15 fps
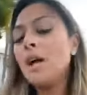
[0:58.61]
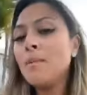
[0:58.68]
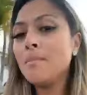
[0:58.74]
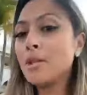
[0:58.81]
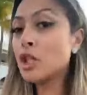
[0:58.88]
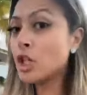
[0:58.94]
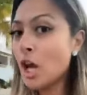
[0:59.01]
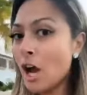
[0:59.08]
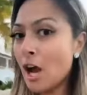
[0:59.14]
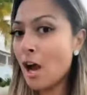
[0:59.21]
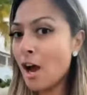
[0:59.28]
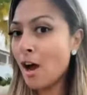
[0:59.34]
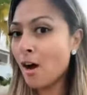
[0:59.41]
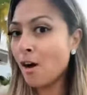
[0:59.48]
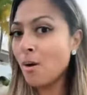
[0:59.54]

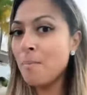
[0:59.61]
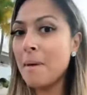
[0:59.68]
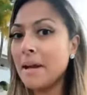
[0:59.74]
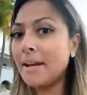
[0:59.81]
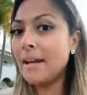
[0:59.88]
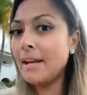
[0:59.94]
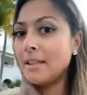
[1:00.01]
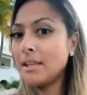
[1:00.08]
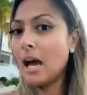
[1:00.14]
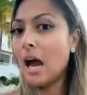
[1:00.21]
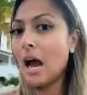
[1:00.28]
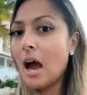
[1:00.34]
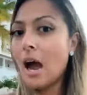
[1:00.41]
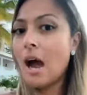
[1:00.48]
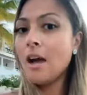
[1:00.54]
Michelle,
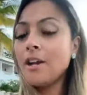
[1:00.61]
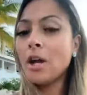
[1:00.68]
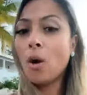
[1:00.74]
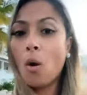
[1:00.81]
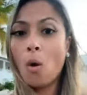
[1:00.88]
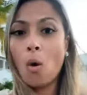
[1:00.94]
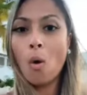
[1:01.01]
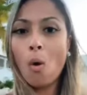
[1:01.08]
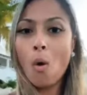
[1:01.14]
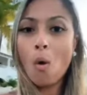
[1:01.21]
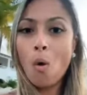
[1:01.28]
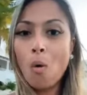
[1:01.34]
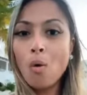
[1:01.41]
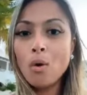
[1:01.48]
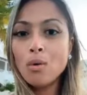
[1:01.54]
Megita,
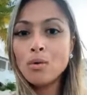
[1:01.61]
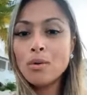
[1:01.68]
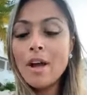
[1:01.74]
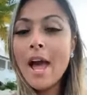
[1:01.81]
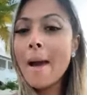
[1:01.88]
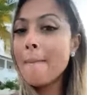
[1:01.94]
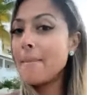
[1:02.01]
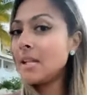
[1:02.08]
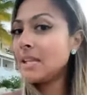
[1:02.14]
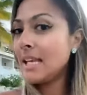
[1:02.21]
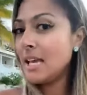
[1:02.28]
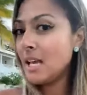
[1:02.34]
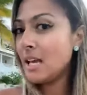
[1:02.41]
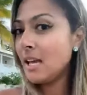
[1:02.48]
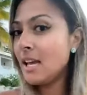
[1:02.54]
Nicole,
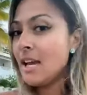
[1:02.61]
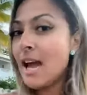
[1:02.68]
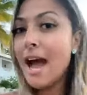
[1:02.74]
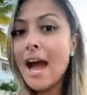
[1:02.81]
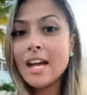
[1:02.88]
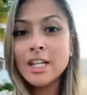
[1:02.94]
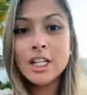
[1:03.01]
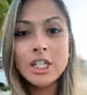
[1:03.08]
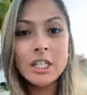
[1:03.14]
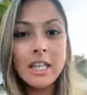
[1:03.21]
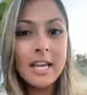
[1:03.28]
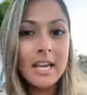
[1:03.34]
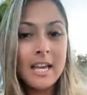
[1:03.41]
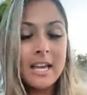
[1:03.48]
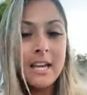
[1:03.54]
Emily,
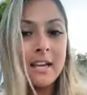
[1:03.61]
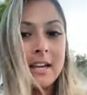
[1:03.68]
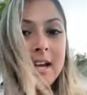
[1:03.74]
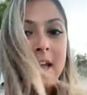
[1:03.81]
Ashley,